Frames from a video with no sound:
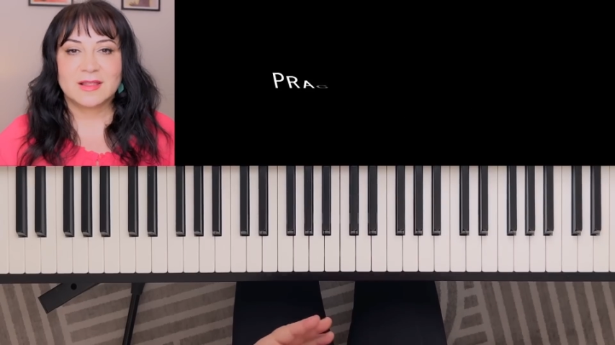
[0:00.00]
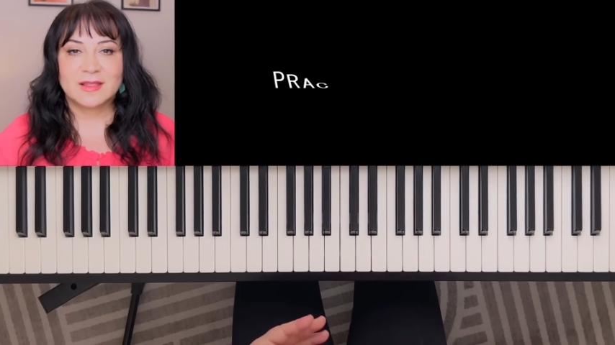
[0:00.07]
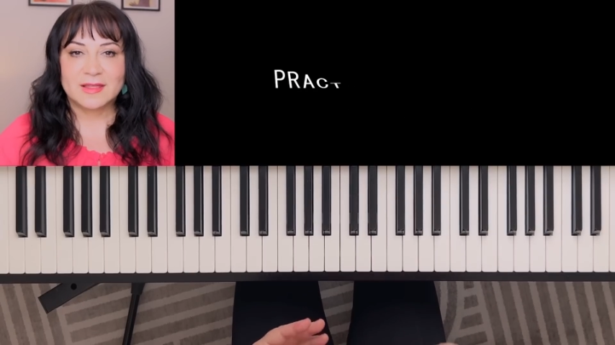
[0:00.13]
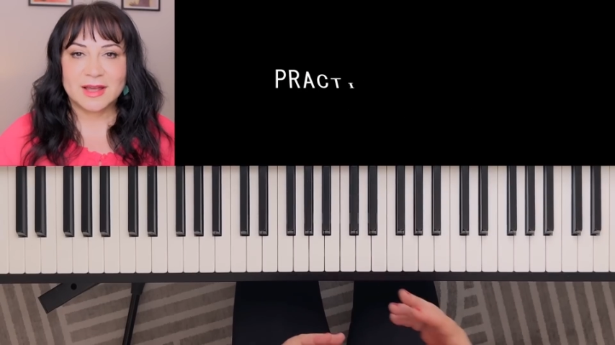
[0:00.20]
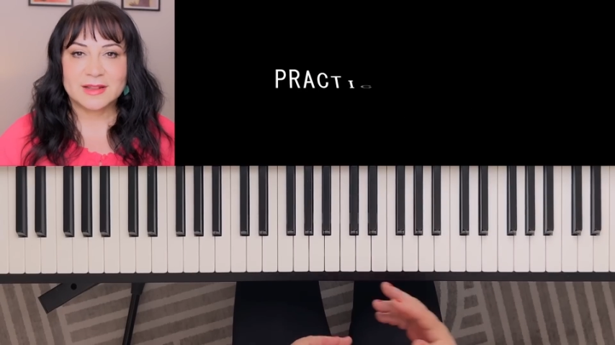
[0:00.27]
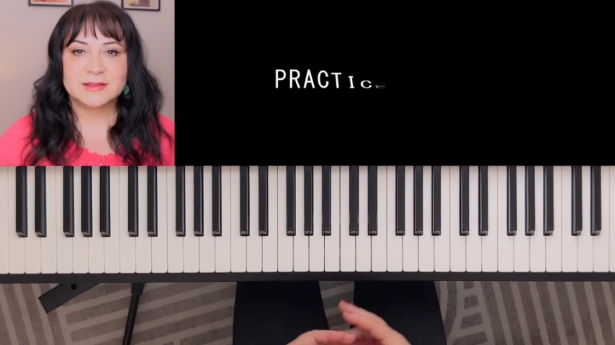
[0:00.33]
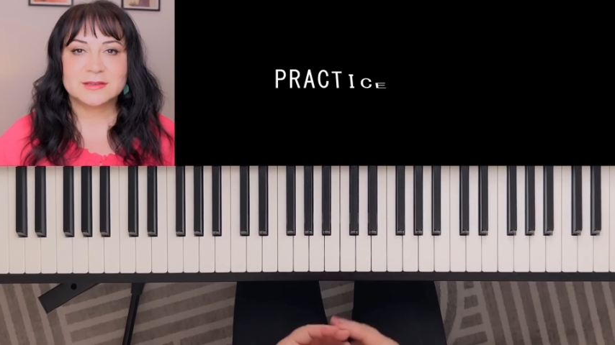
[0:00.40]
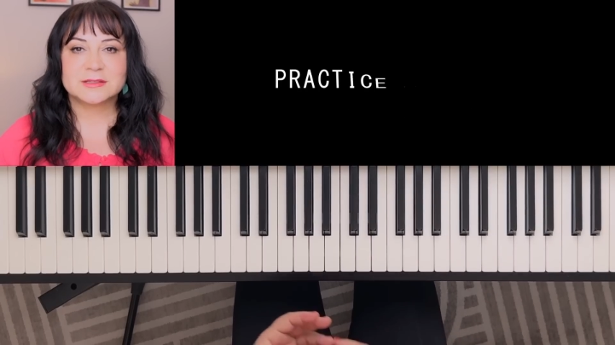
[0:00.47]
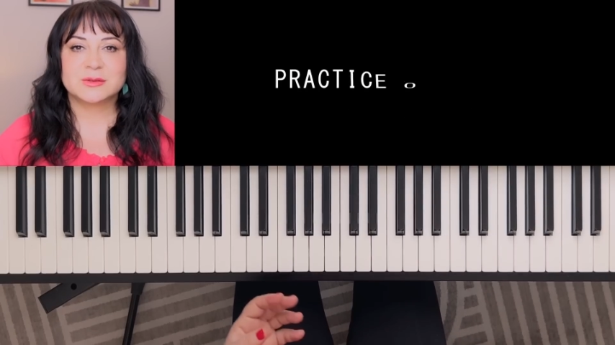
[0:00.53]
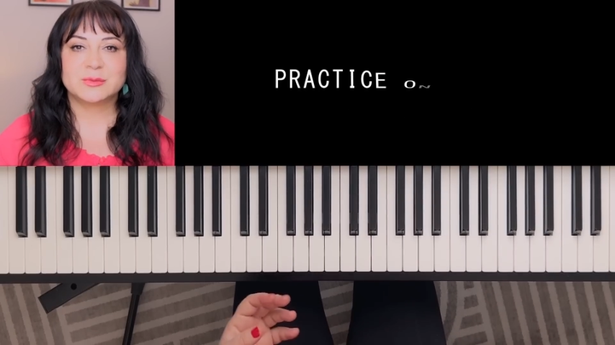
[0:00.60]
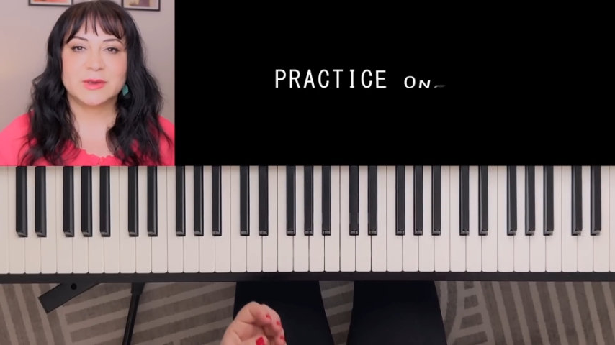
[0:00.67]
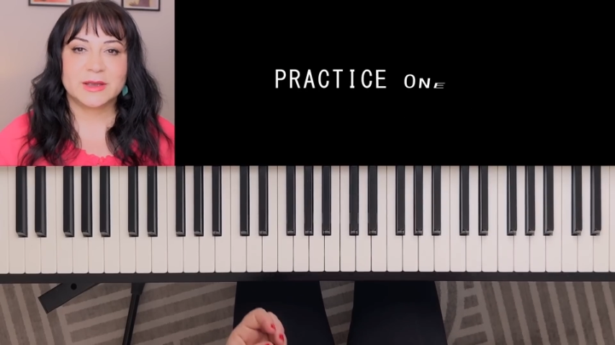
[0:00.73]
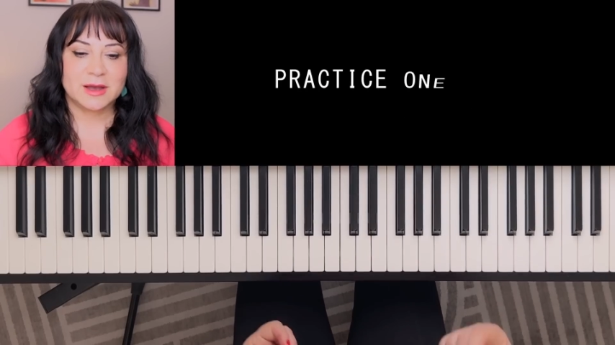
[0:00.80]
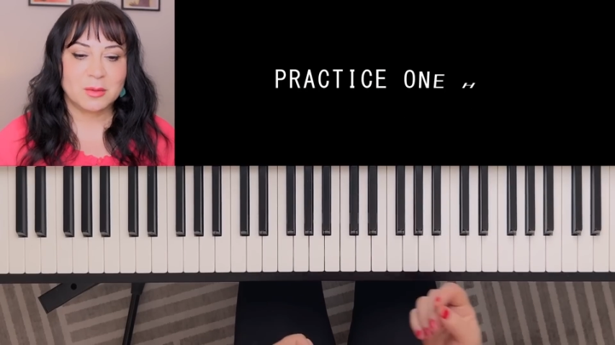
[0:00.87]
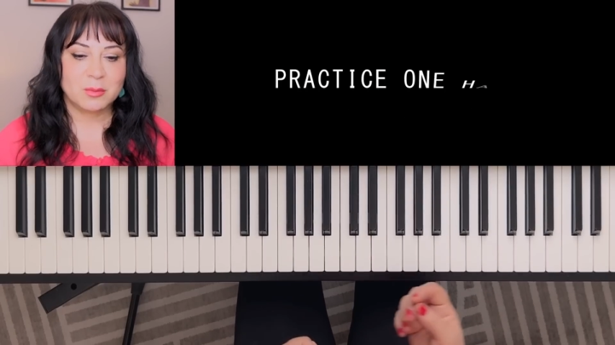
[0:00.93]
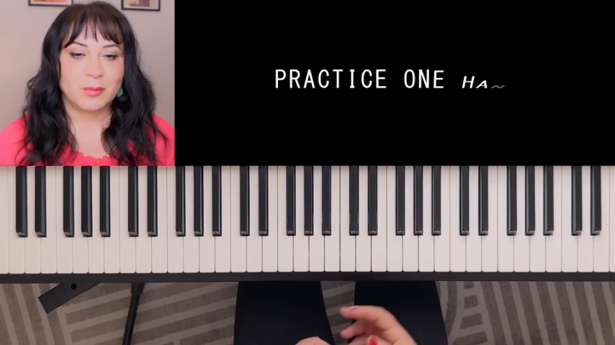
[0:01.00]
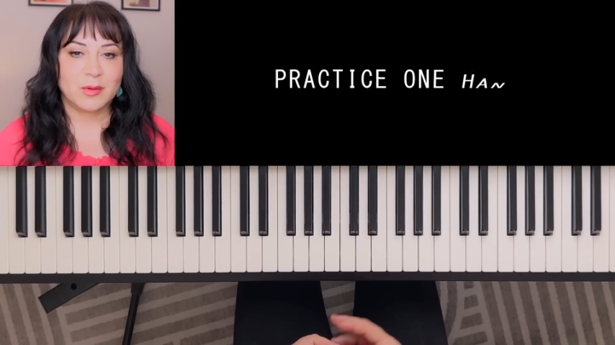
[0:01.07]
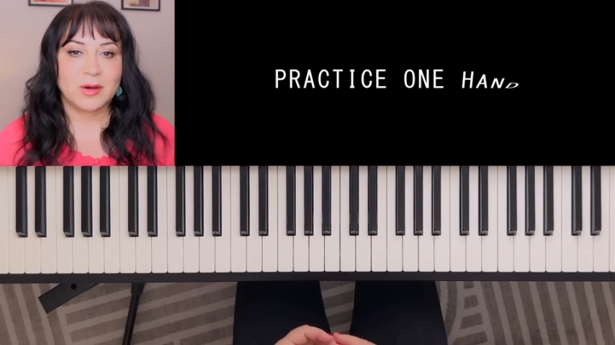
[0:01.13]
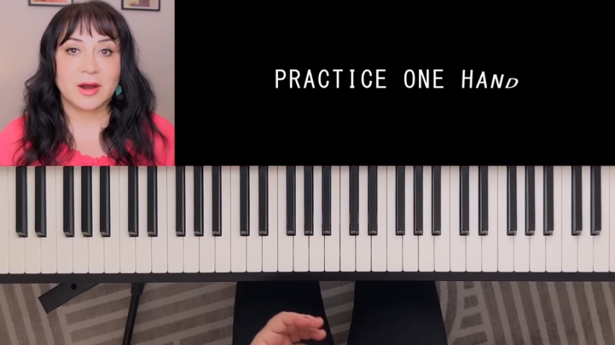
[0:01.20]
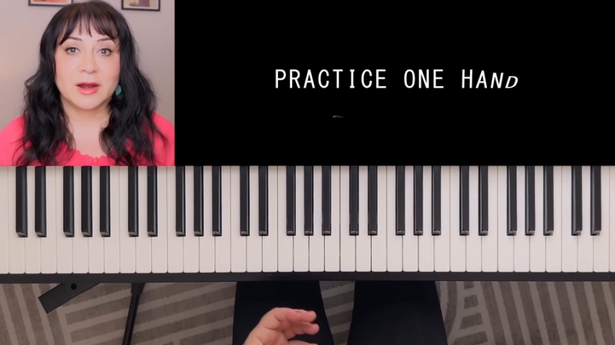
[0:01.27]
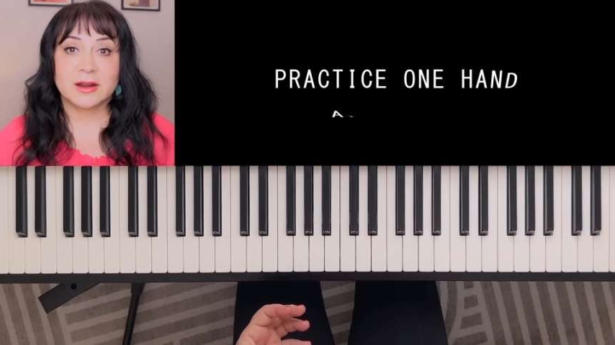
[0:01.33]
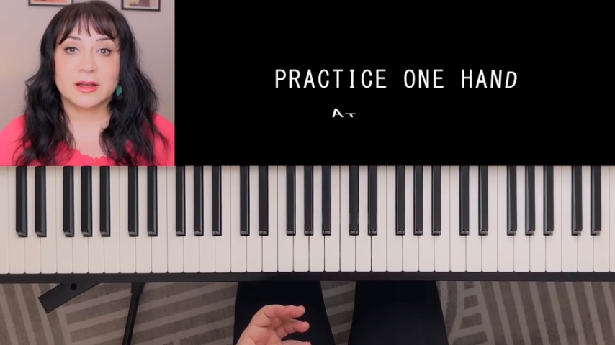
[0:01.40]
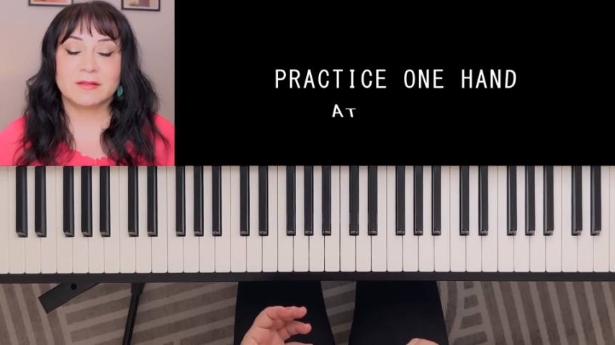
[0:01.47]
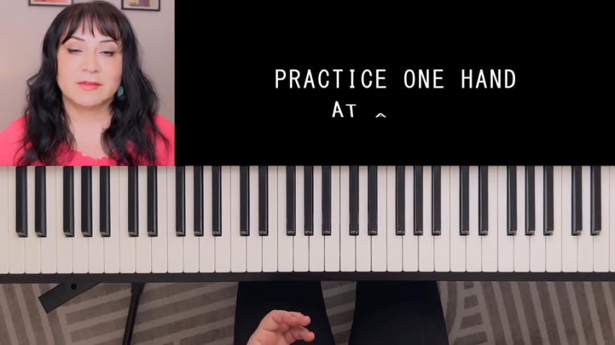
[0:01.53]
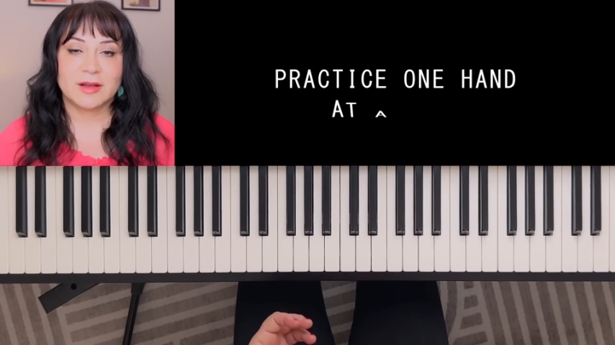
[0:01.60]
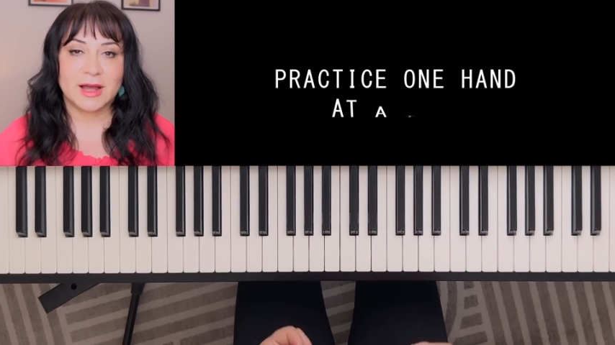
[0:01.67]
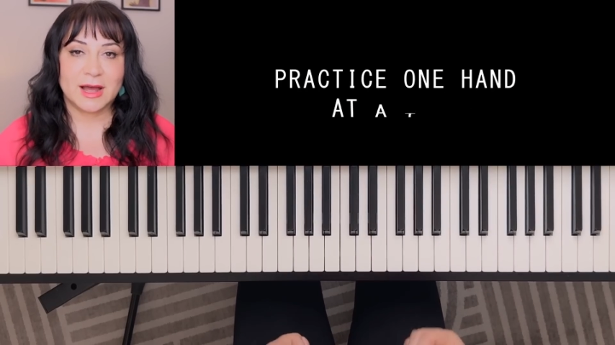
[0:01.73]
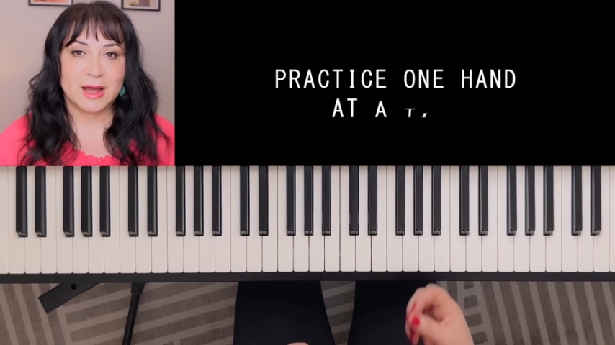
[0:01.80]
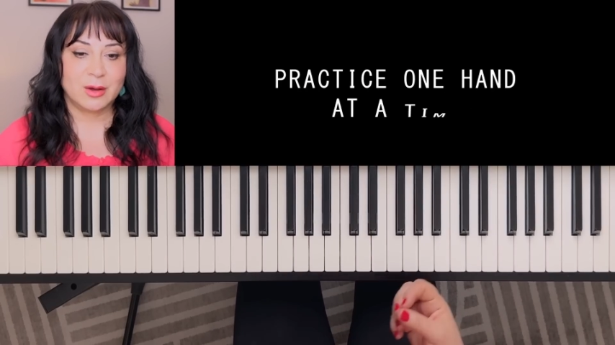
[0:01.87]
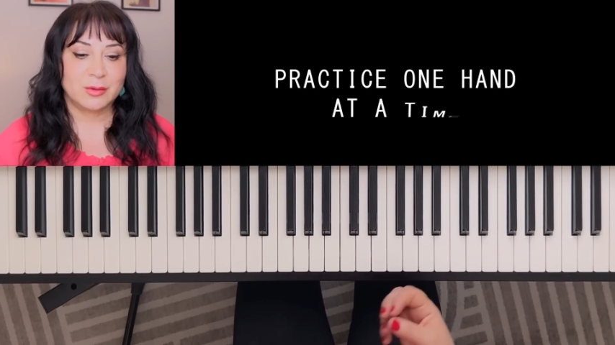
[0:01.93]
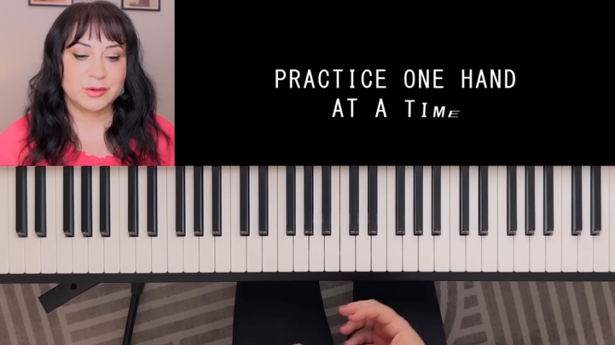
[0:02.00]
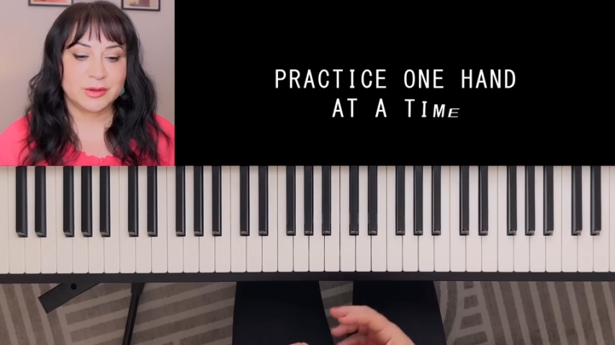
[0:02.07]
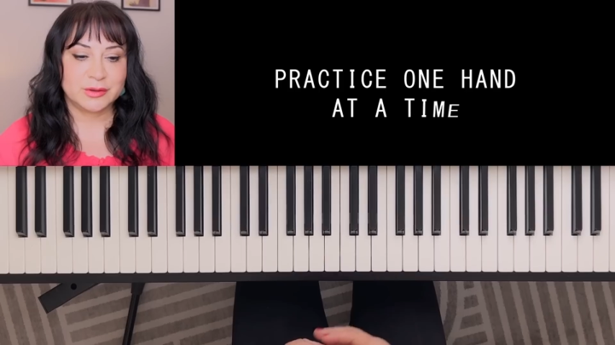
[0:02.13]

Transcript: then this will become part of how